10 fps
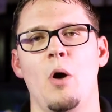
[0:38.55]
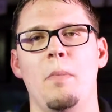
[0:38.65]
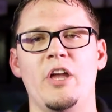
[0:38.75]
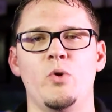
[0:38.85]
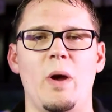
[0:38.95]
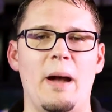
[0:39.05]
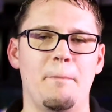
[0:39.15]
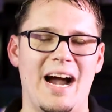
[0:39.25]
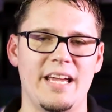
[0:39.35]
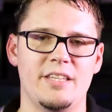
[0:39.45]
By you
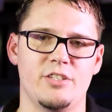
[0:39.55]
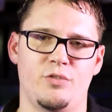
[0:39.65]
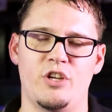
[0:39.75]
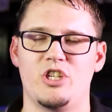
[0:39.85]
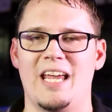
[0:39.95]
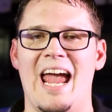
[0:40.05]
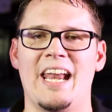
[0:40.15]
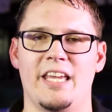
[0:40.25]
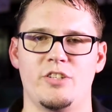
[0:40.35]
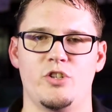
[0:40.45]
buying this fish and
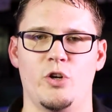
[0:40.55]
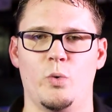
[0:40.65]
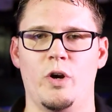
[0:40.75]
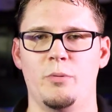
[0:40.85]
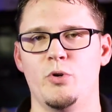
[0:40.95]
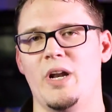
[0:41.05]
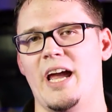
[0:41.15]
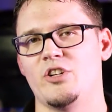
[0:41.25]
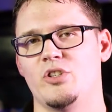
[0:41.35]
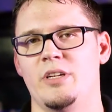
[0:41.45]
adding it to your aquarium, you could
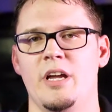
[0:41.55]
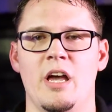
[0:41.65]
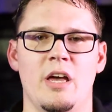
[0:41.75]
actually